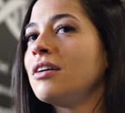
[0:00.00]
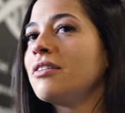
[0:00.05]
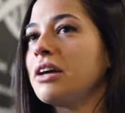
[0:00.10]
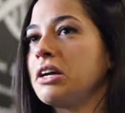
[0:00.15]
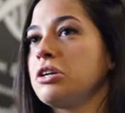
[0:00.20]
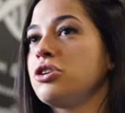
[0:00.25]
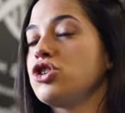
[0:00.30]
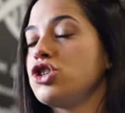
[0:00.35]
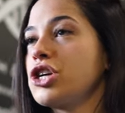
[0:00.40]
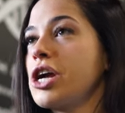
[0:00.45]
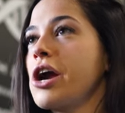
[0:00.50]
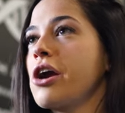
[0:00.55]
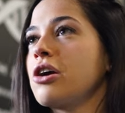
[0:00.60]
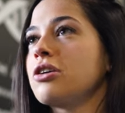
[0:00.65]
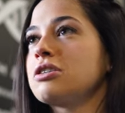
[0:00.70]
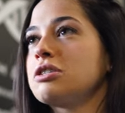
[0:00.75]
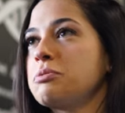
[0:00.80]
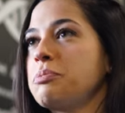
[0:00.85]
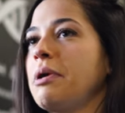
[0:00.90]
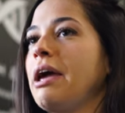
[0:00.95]
like
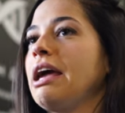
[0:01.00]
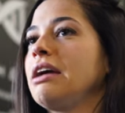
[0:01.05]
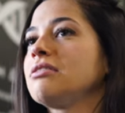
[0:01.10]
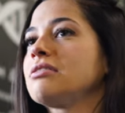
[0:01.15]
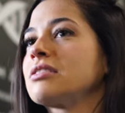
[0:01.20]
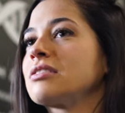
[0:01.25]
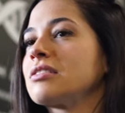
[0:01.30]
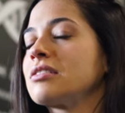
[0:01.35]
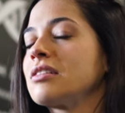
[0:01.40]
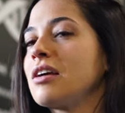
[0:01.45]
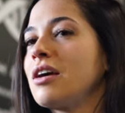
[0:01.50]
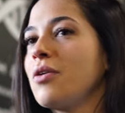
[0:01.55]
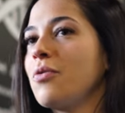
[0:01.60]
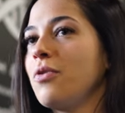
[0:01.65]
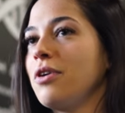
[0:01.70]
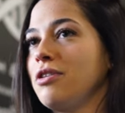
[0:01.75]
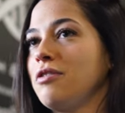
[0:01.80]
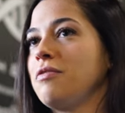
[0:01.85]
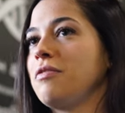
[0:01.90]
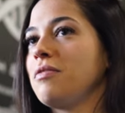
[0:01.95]
share space
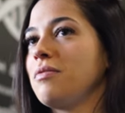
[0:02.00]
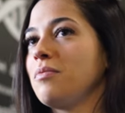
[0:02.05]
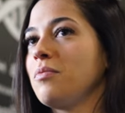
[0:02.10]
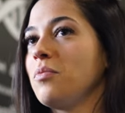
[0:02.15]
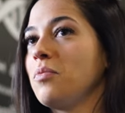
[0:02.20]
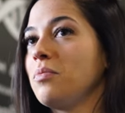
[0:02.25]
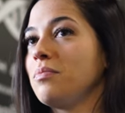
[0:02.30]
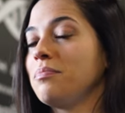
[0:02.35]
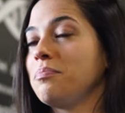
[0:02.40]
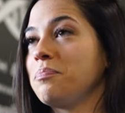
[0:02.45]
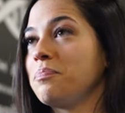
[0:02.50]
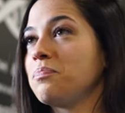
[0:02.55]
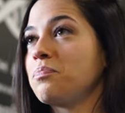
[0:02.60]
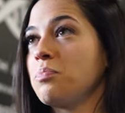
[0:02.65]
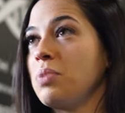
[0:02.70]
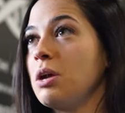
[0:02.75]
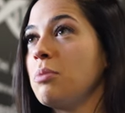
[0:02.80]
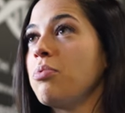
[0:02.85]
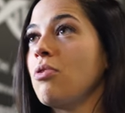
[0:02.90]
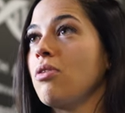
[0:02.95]
with
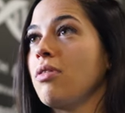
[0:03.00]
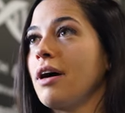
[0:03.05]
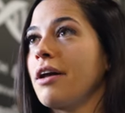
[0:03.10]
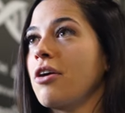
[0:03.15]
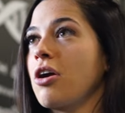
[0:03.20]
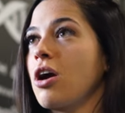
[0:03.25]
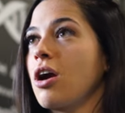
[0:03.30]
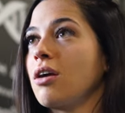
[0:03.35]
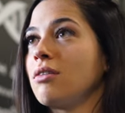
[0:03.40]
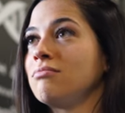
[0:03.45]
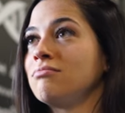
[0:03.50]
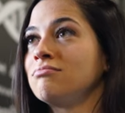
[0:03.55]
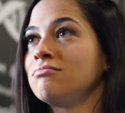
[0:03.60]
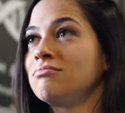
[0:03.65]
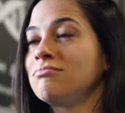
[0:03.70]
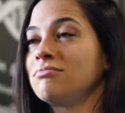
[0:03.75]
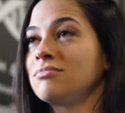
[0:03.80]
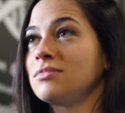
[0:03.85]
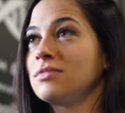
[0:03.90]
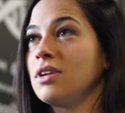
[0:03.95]
people that are
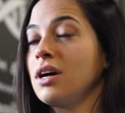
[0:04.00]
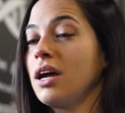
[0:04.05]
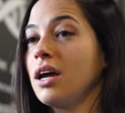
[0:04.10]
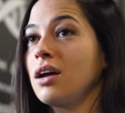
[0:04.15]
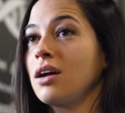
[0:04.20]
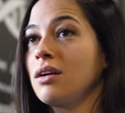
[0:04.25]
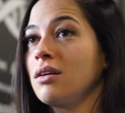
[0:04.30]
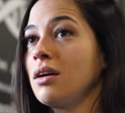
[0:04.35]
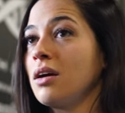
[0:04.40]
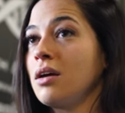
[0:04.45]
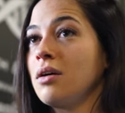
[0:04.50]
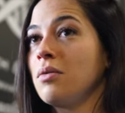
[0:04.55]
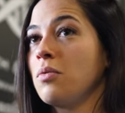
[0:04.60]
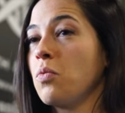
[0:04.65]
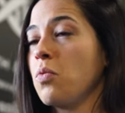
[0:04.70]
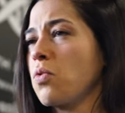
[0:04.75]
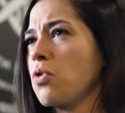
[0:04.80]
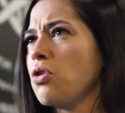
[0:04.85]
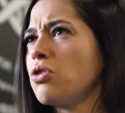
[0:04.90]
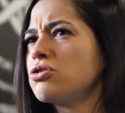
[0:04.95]
like
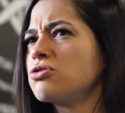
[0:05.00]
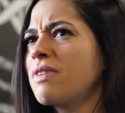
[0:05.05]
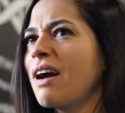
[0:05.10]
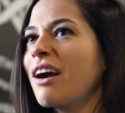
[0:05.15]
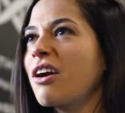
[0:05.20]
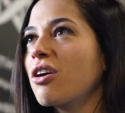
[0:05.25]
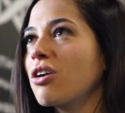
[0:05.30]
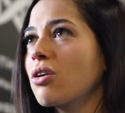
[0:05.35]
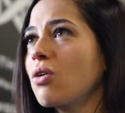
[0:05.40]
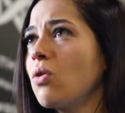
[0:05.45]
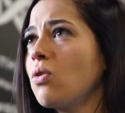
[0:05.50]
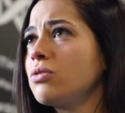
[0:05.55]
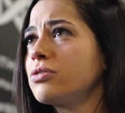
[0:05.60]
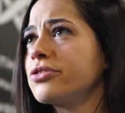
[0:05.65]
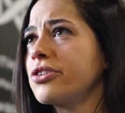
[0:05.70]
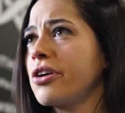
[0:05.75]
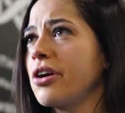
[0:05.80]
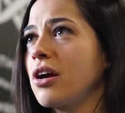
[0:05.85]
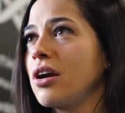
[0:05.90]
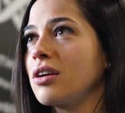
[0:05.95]
world record
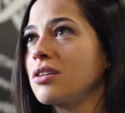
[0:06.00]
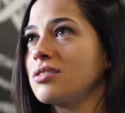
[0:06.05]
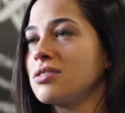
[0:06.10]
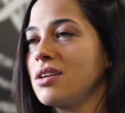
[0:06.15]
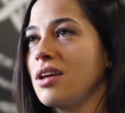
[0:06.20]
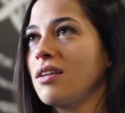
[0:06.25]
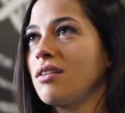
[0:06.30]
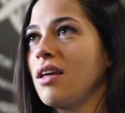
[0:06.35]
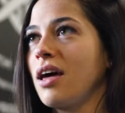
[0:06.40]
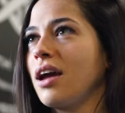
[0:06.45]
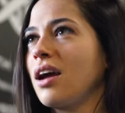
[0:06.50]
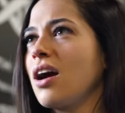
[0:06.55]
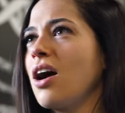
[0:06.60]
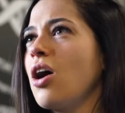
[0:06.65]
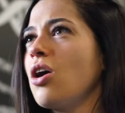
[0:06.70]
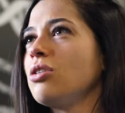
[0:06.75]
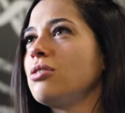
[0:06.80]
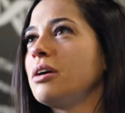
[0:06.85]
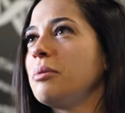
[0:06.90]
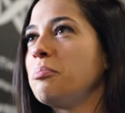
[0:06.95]
holders and like
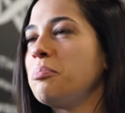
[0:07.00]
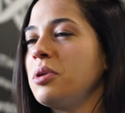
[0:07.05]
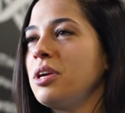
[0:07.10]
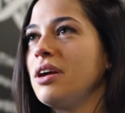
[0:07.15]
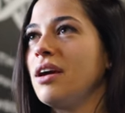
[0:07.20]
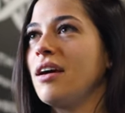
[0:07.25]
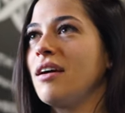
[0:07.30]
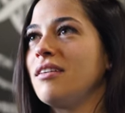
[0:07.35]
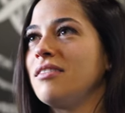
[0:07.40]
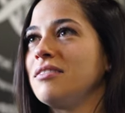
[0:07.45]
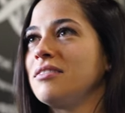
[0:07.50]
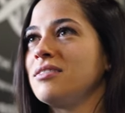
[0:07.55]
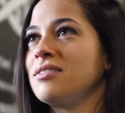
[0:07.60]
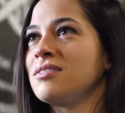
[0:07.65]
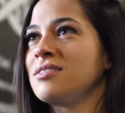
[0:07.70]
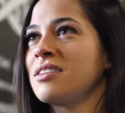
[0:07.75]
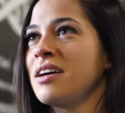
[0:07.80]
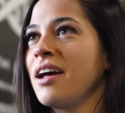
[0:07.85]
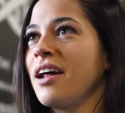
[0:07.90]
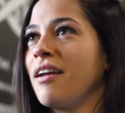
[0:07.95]
Olympians
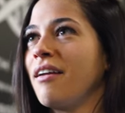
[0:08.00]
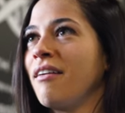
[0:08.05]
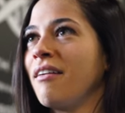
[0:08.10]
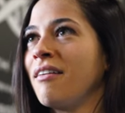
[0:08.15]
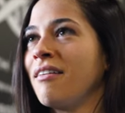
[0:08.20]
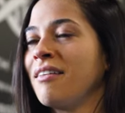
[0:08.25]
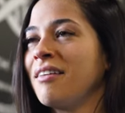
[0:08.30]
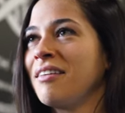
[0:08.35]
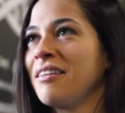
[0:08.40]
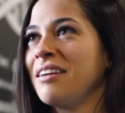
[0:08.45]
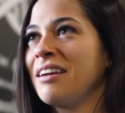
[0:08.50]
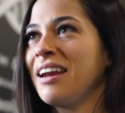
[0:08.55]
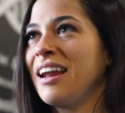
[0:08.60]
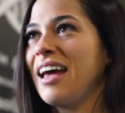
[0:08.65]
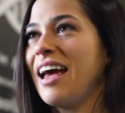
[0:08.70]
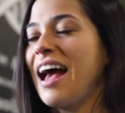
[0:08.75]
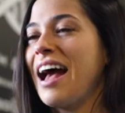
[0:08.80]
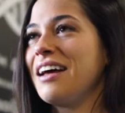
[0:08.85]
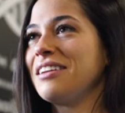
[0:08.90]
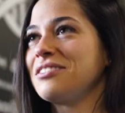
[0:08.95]

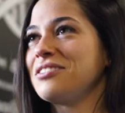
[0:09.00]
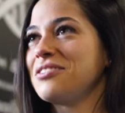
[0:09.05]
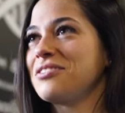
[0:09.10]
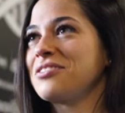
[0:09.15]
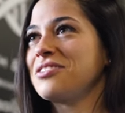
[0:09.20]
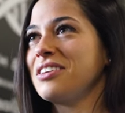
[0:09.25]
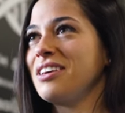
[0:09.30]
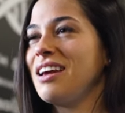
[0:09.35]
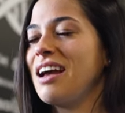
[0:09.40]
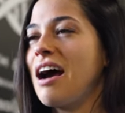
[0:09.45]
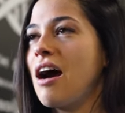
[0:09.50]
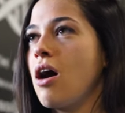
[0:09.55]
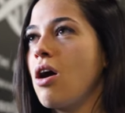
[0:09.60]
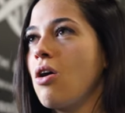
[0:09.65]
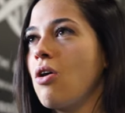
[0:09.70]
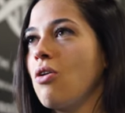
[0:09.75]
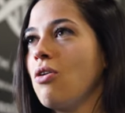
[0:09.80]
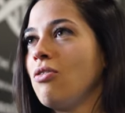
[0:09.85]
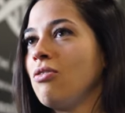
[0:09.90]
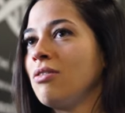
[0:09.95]
and to see
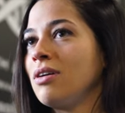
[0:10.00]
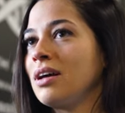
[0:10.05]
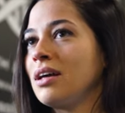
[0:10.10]
how,